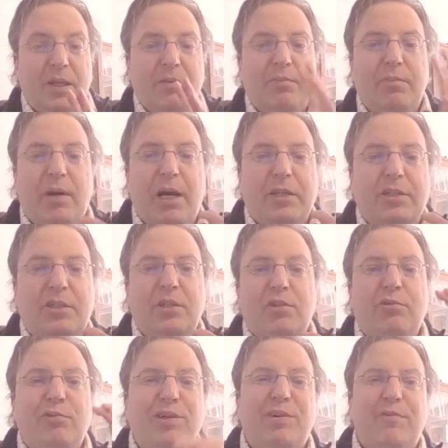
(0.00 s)
but
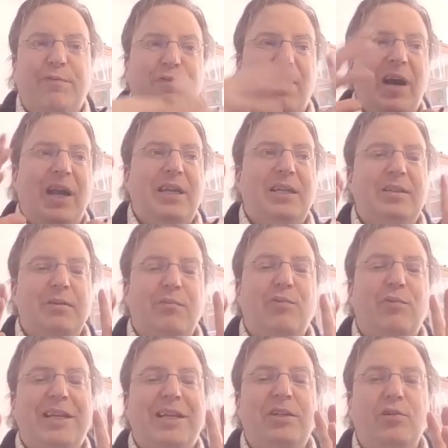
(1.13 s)
you will find them
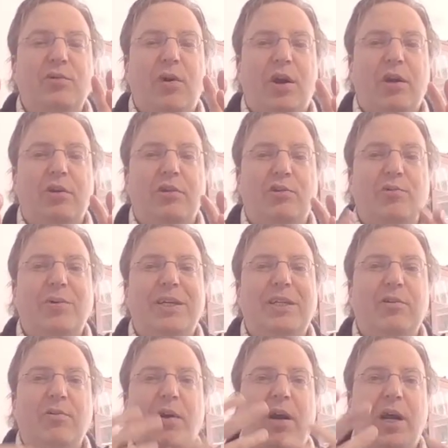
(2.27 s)
when you are doing
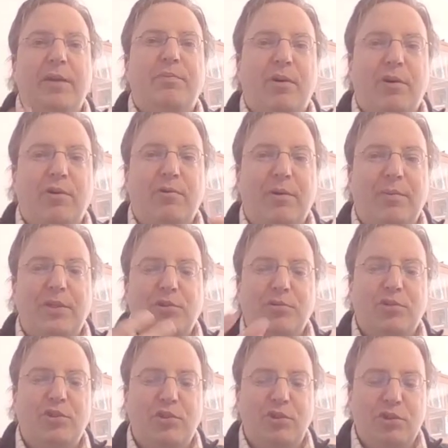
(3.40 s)
UI programming, so
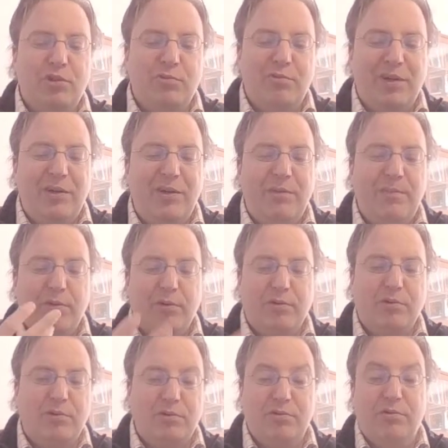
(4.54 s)
it's very important
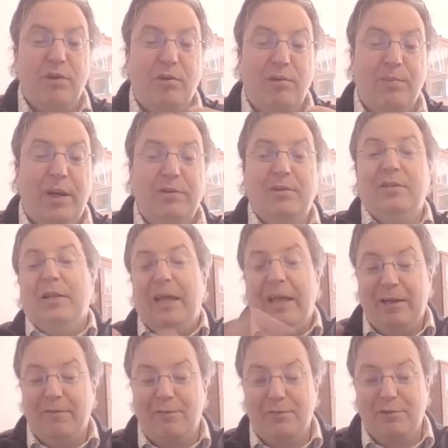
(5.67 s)
to know about it. And
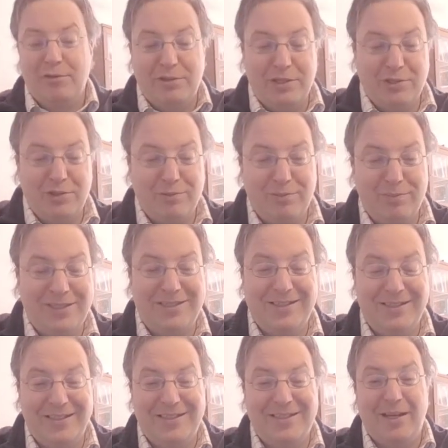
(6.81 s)
of course there's some bits in
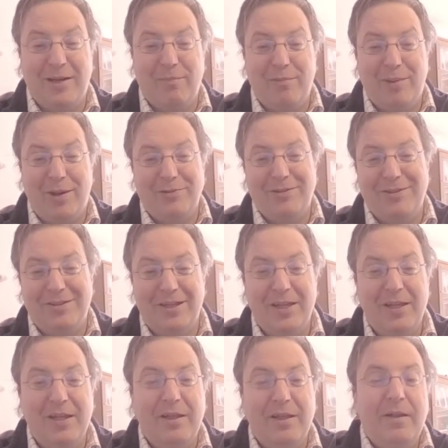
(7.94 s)
the exam about it.
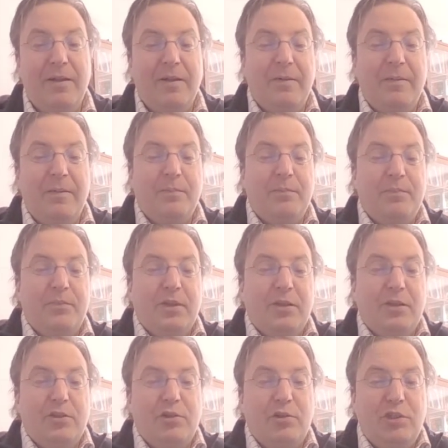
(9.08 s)

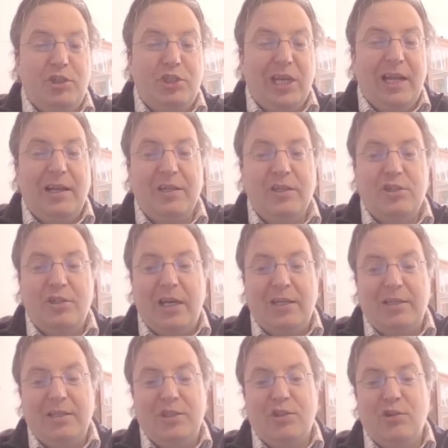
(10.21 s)
So the challenge that
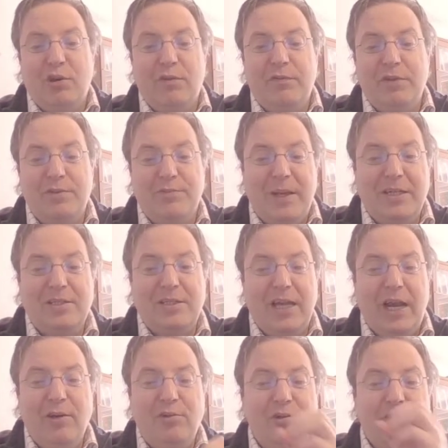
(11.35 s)
is solved is basically,
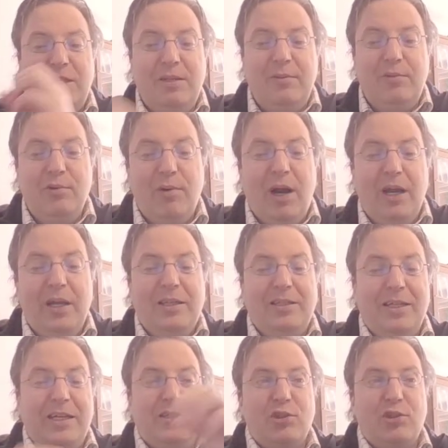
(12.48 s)
how do you keep UI and
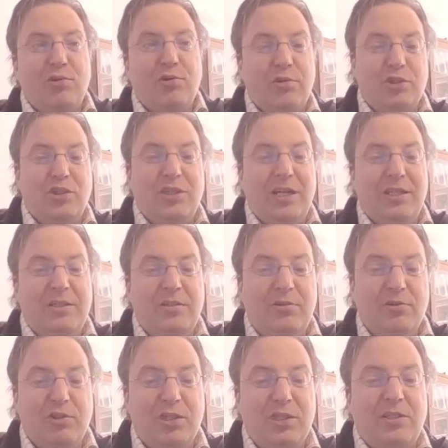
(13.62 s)
data storage state
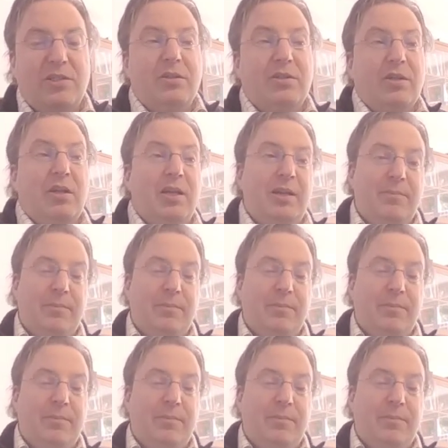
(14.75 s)
consistent? In